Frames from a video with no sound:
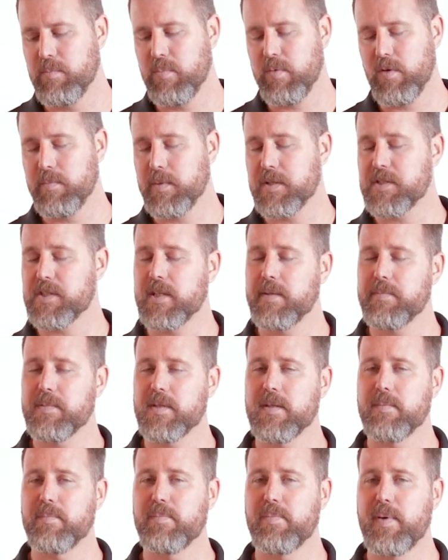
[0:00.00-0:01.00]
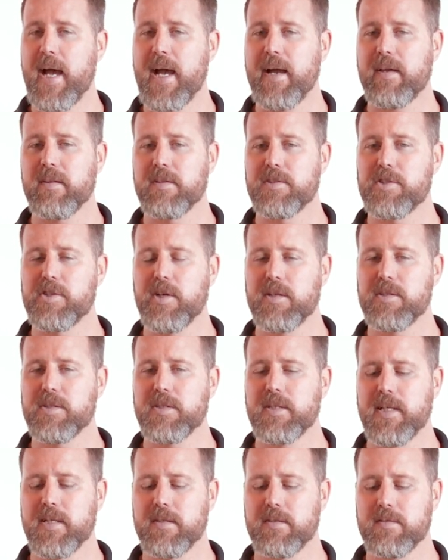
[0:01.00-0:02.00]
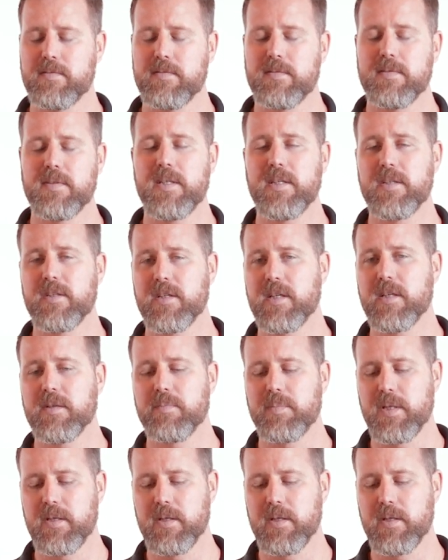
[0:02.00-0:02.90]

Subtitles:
pretty much come to the back of the charging handle, and you're going to be